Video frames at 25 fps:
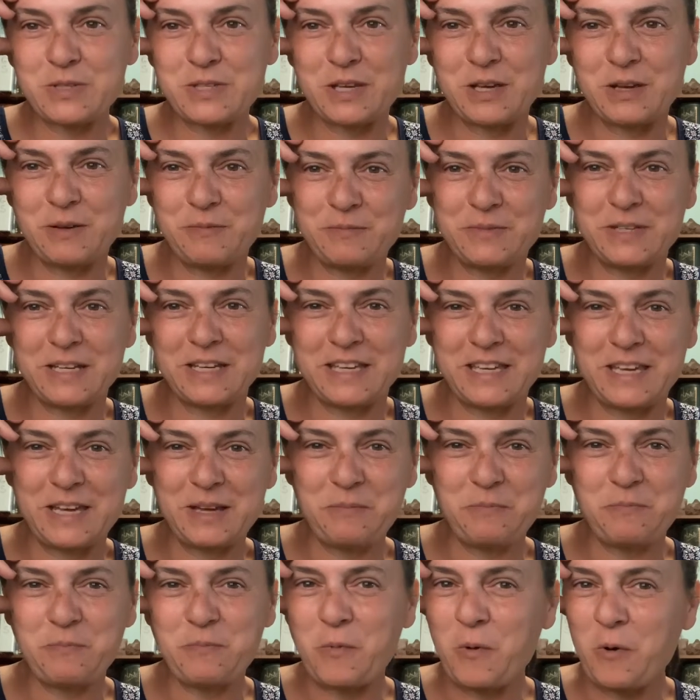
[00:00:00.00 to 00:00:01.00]
seem to
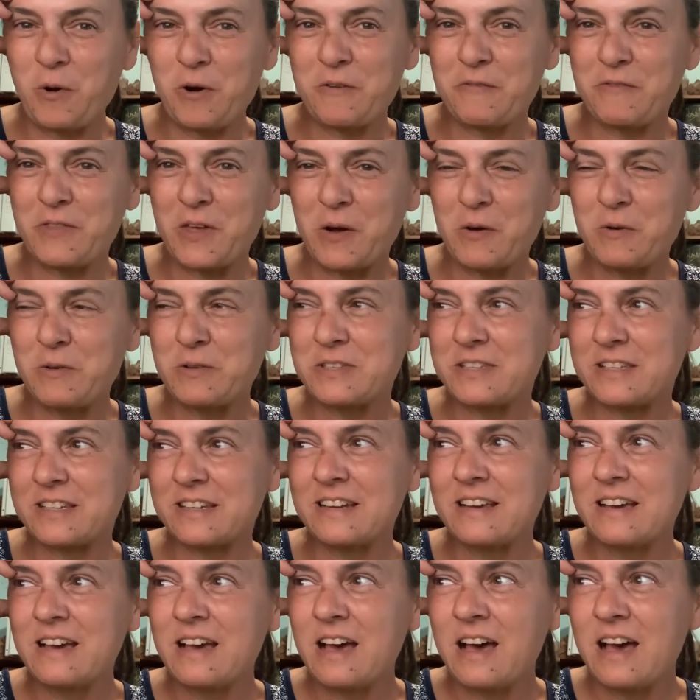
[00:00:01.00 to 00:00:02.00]
get more of those and
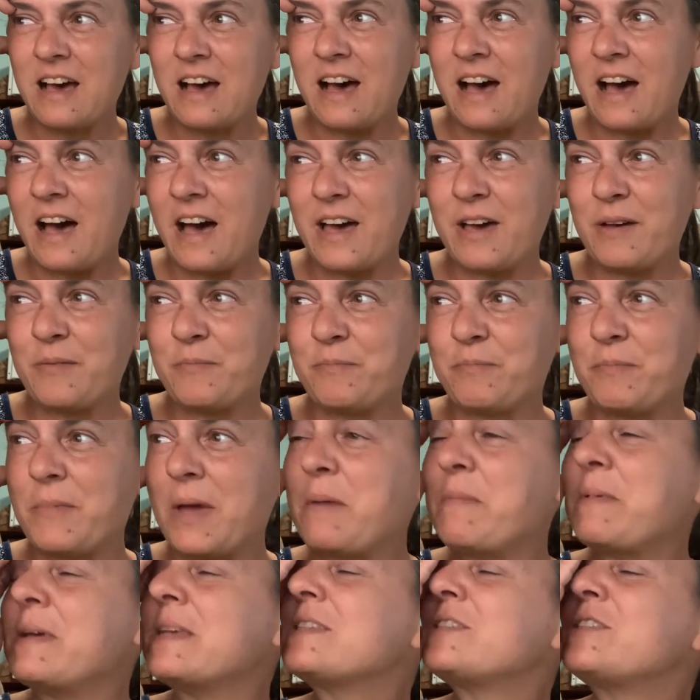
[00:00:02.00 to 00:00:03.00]
I,
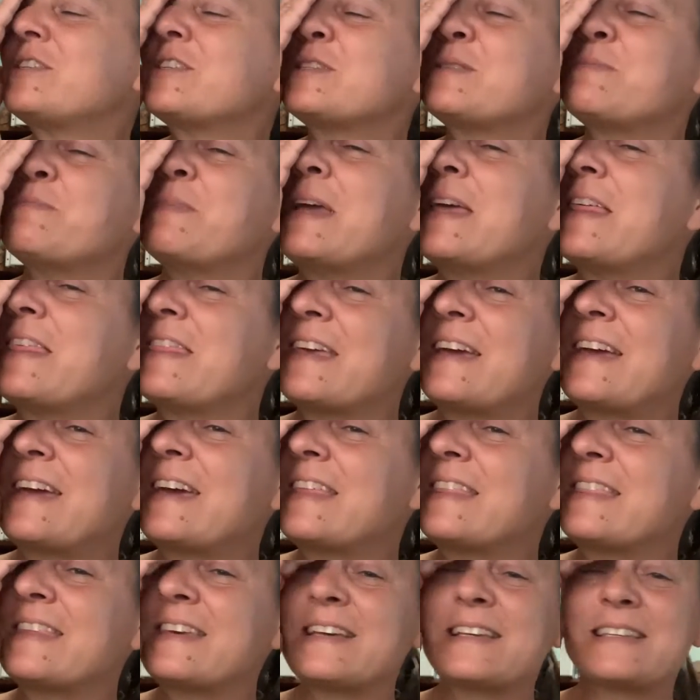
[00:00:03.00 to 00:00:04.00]
maybe it's just me
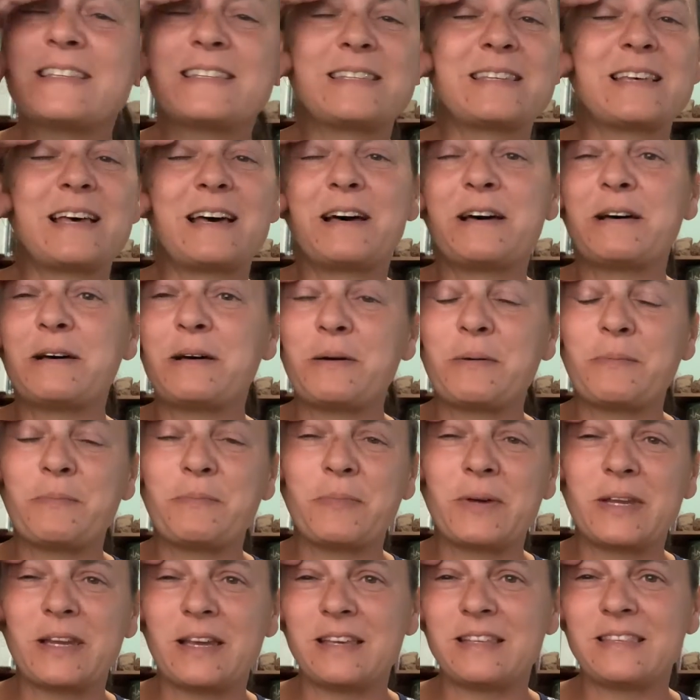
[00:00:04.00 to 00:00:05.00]
thinking this, um,
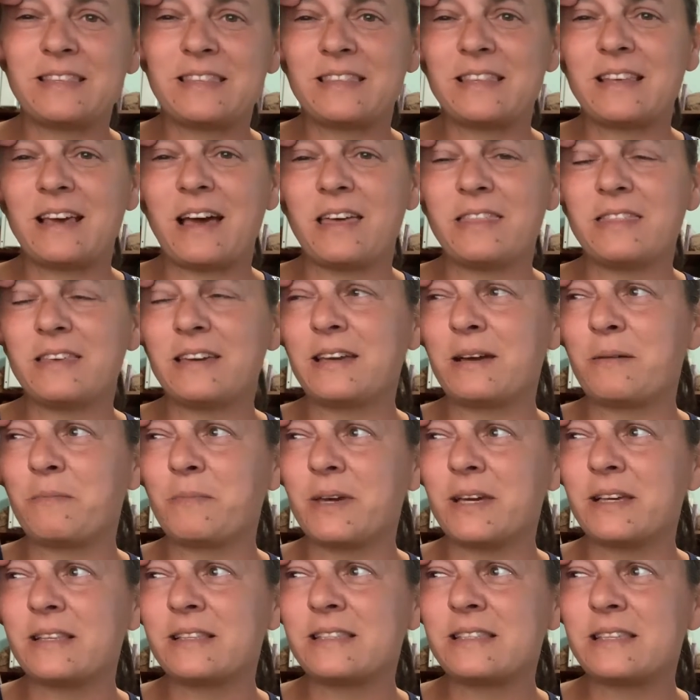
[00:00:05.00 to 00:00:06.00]
but I, I think I'm
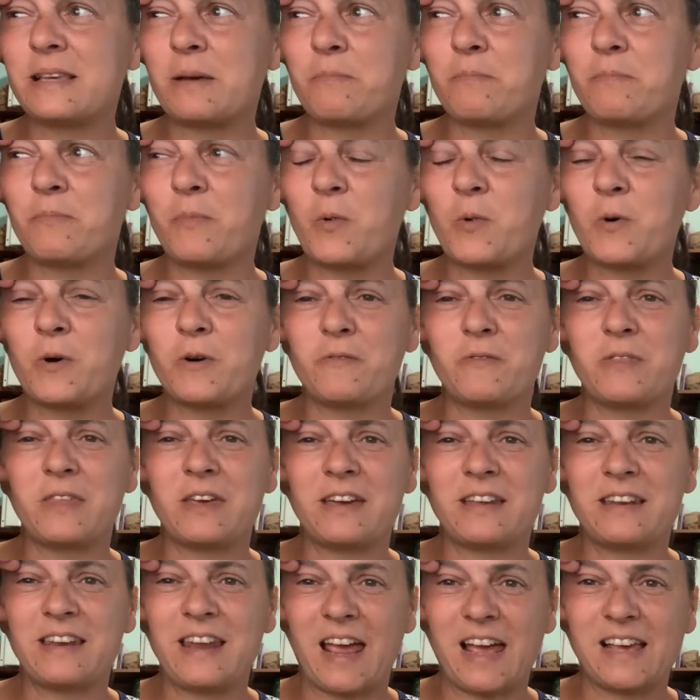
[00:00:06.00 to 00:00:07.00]
getting some more of
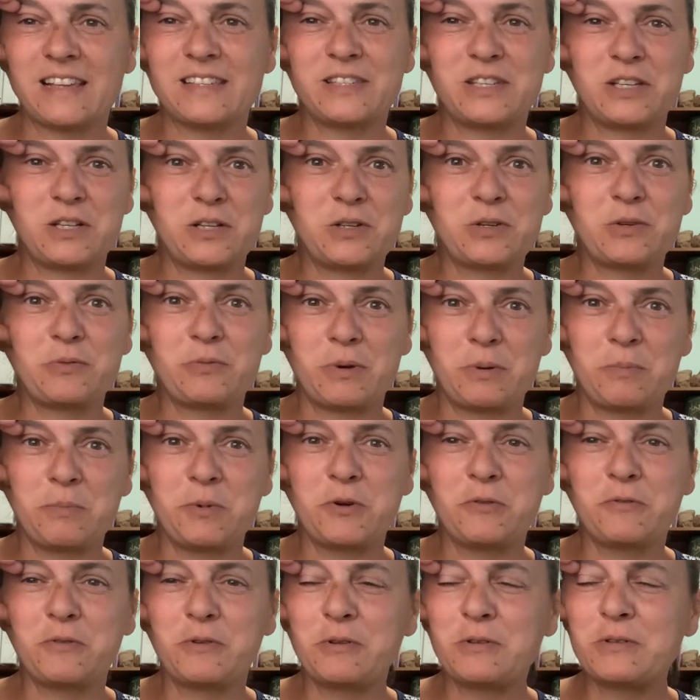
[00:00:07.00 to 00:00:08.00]
the nastier
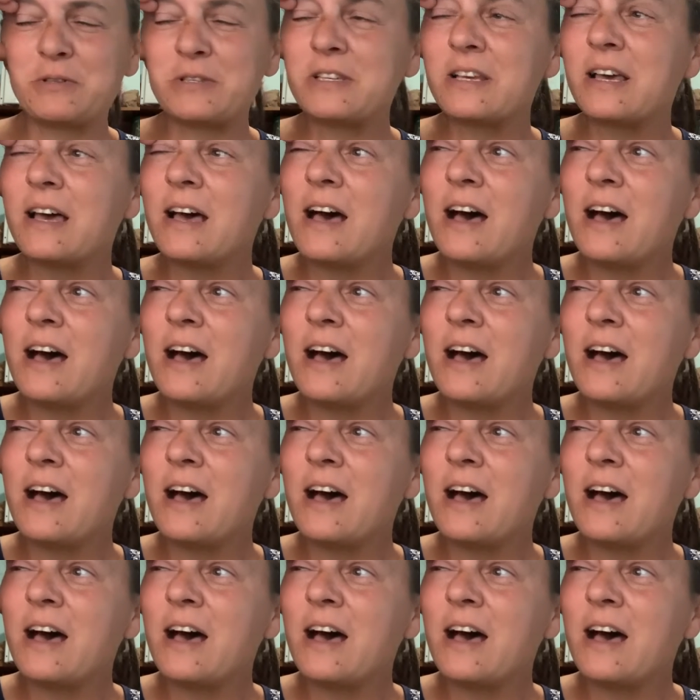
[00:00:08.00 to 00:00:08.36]
removals.